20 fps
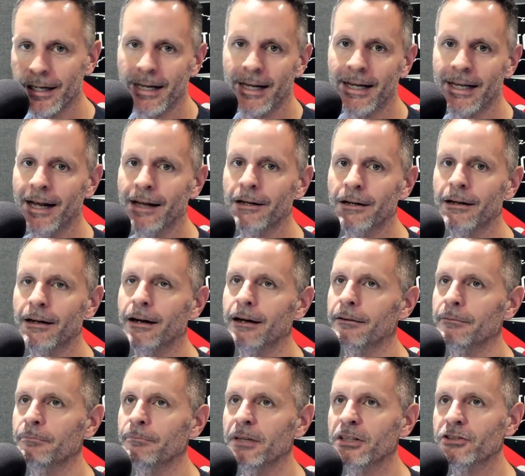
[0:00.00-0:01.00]
And
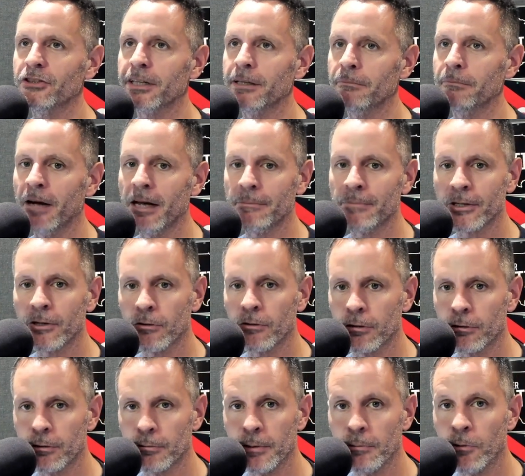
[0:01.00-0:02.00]
Michigan might be going a
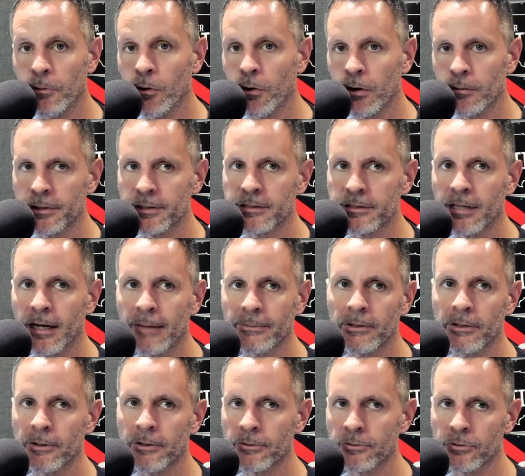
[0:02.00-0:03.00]
little bit more over the top
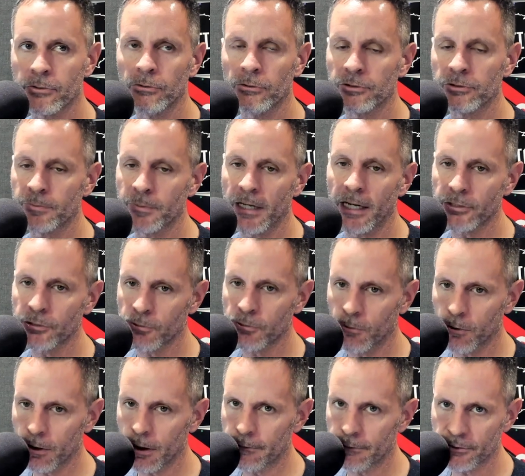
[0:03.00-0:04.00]
than other schools, but I just
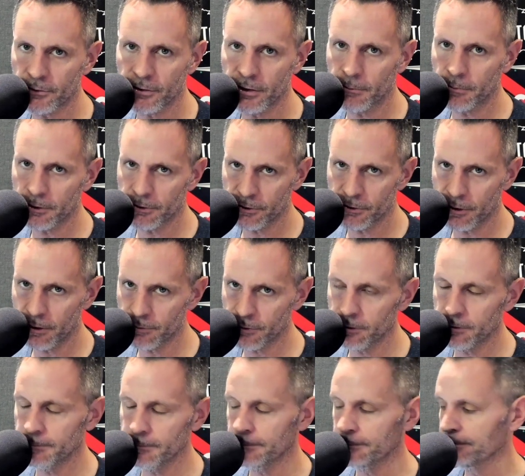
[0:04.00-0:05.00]
work off a simple
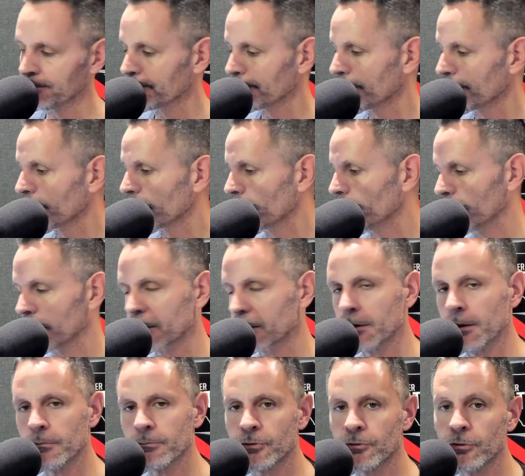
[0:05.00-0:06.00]
assumption when it
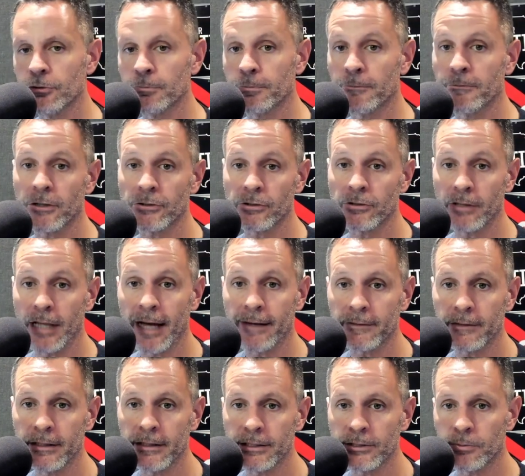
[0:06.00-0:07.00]
comes to professional
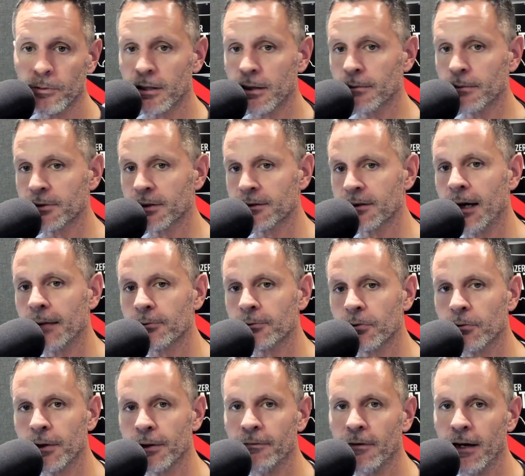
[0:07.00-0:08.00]
athletes, when it comes to top
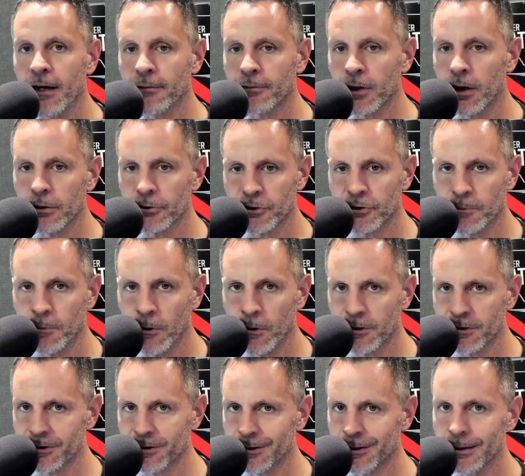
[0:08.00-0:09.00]
25 college
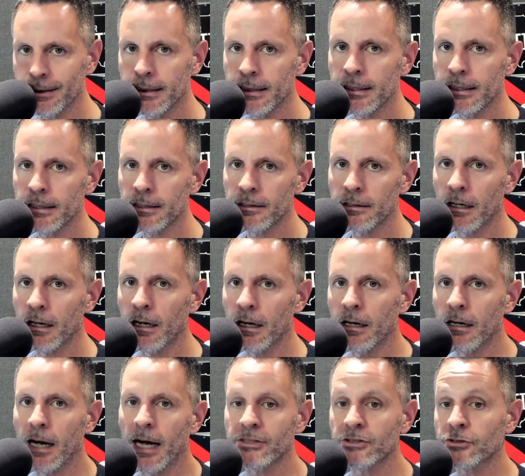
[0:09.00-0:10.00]
sports.
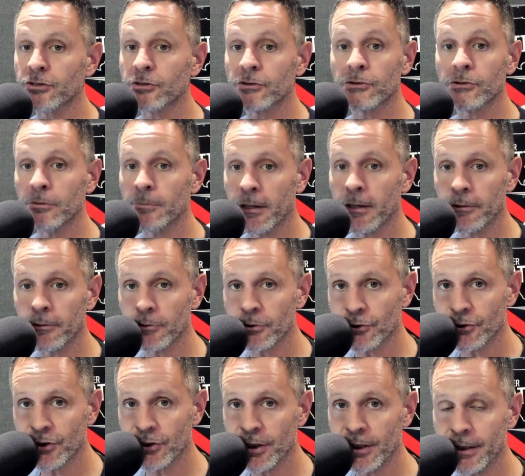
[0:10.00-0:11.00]
I just assume
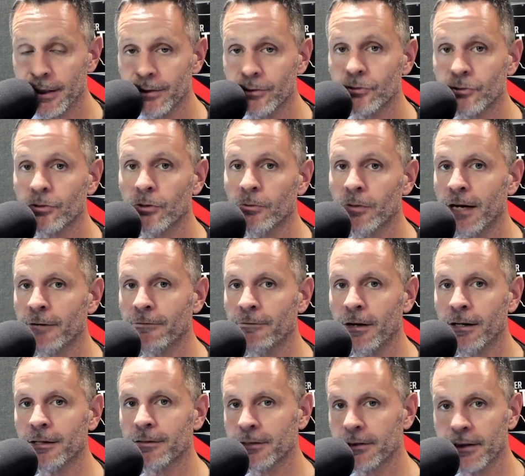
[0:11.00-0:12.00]
everyone's cheating. So when I
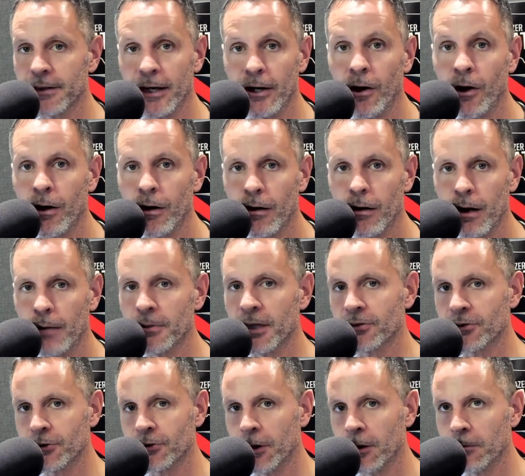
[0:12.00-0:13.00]
find out that they are, I'm
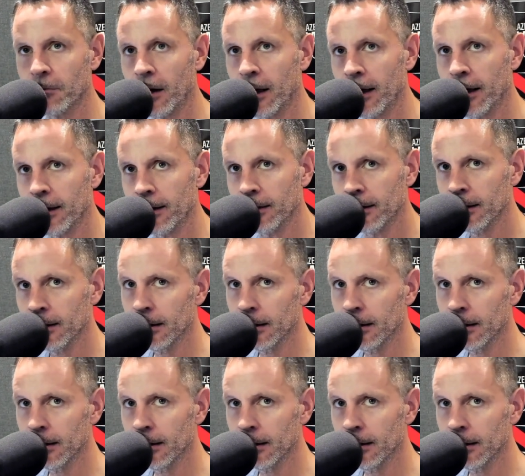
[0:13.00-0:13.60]
not stunned by it.